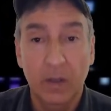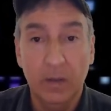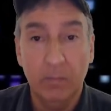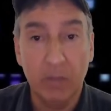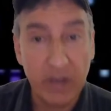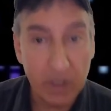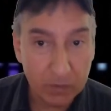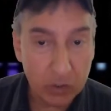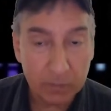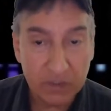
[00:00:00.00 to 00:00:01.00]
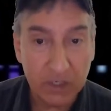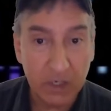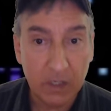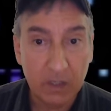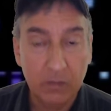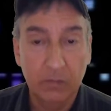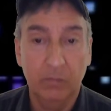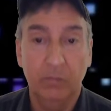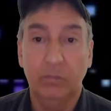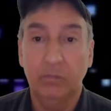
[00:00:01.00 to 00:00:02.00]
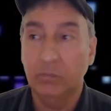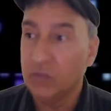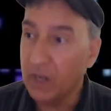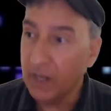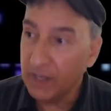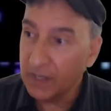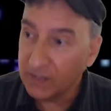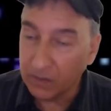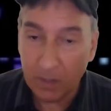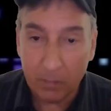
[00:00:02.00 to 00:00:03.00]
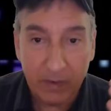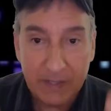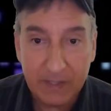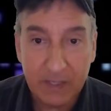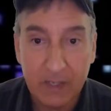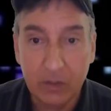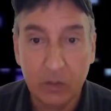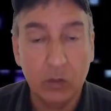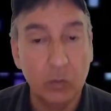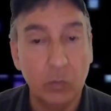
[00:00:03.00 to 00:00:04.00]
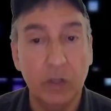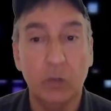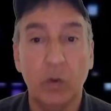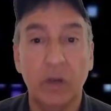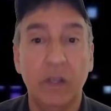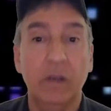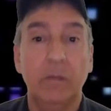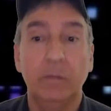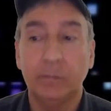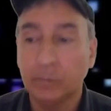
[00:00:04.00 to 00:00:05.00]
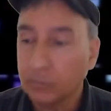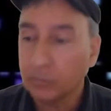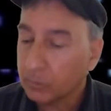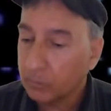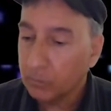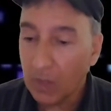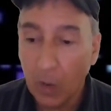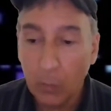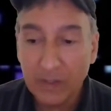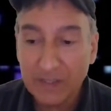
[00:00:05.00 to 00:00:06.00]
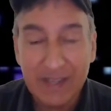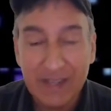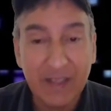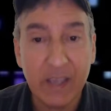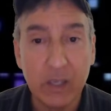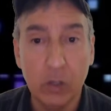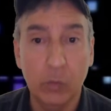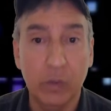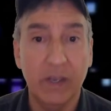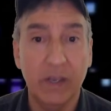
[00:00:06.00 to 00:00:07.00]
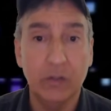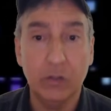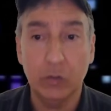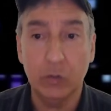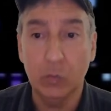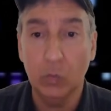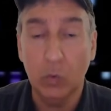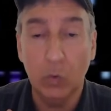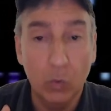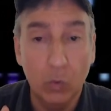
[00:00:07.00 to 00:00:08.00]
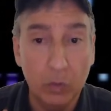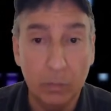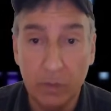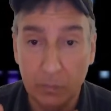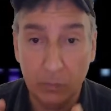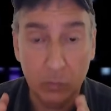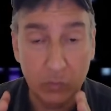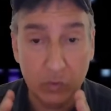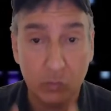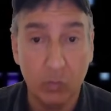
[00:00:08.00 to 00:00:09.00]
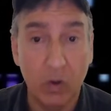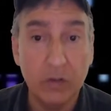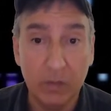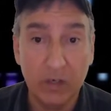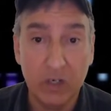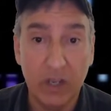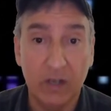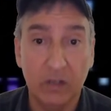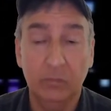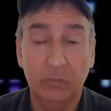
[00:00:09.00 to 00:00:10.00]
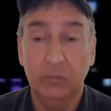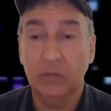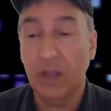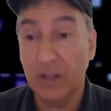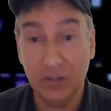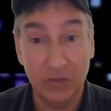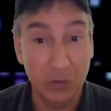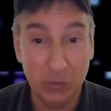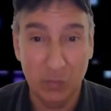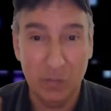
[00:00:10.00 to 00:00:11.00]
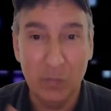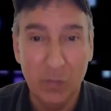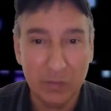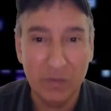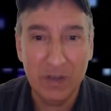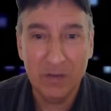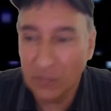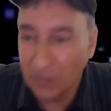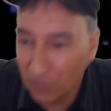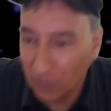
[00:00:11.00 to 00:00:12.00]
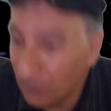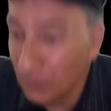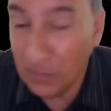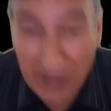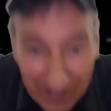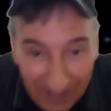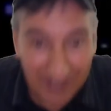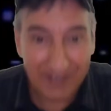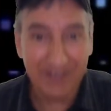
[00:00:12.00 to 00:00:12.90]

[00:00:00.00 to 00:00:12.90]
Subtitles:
My name is Rich Pasini. Today is September 18th, 2020. I want to say thank you again to all the people who subscribe to my channel and to those who've been with me from the very beginning.